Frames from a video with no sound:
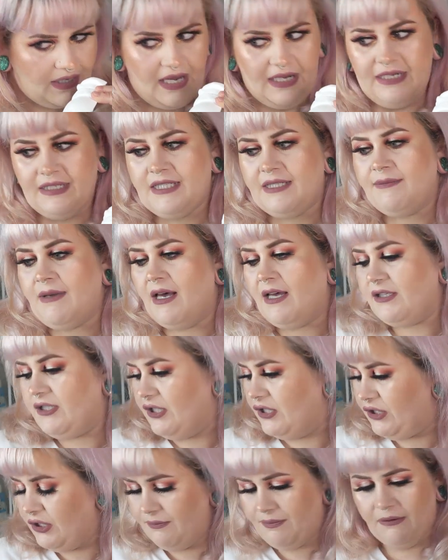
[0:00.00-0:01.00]
And it smells
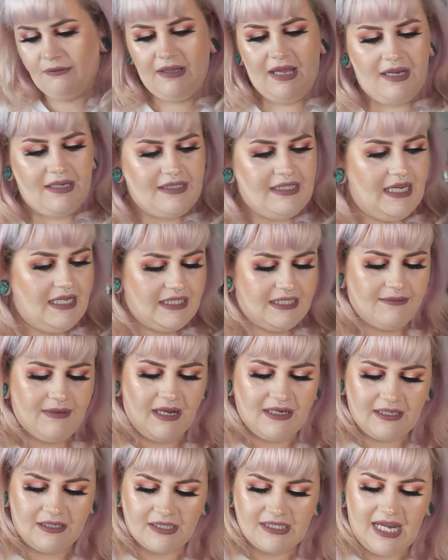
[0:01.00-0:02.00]
super relaxing. It
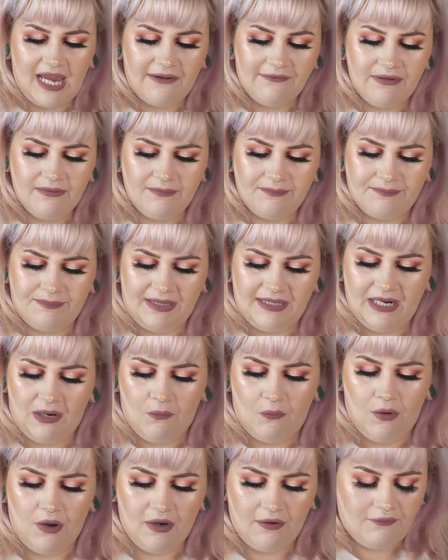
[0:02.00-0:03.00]
smells, because I haven't been
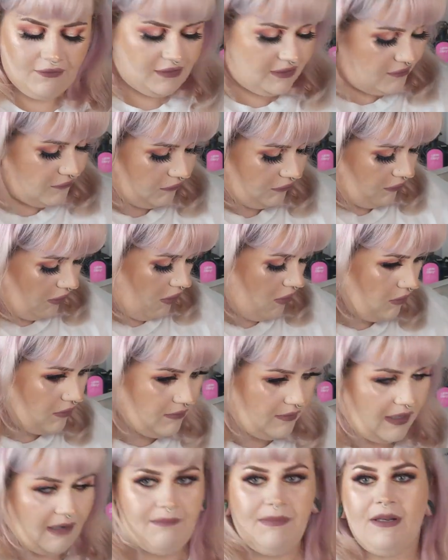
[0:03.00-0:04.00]
at work for so
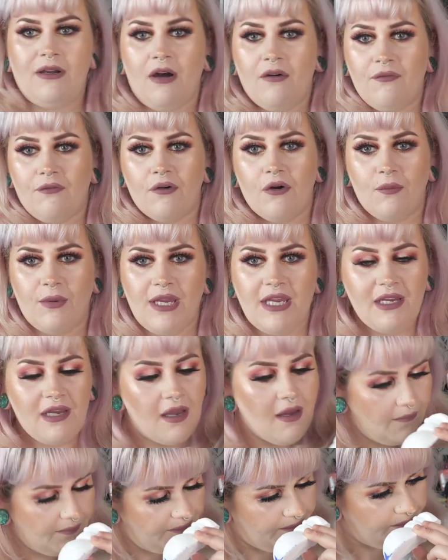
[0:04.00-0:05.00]
long, I've been off for a week.
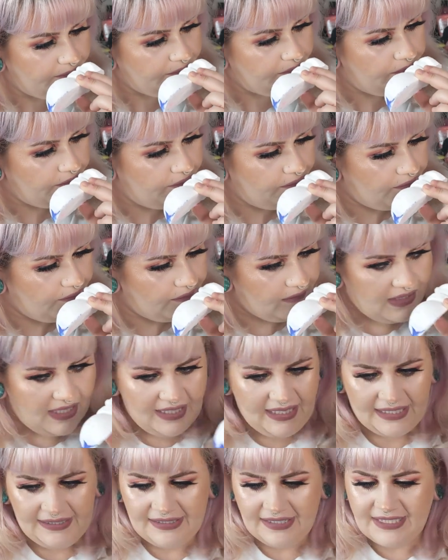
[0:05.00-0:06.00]

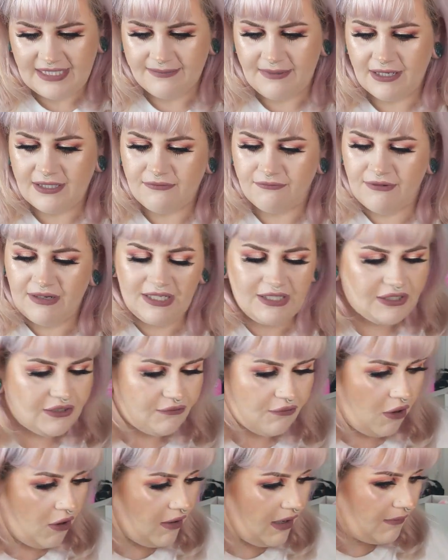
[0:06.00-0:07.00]
Like, this smells really
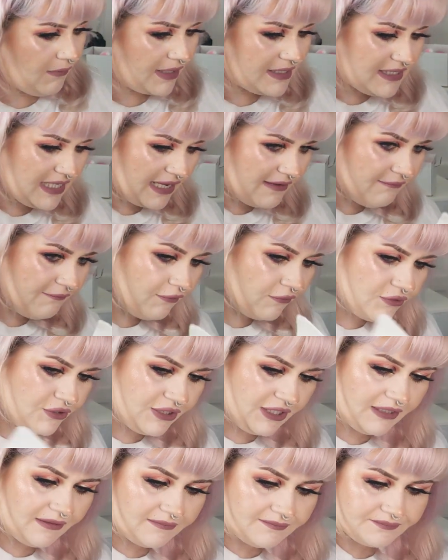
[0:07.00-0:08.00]
strong. Where's the info
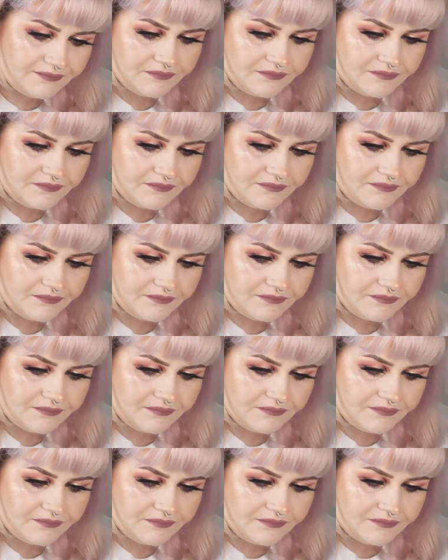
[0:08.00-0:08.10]
sheet?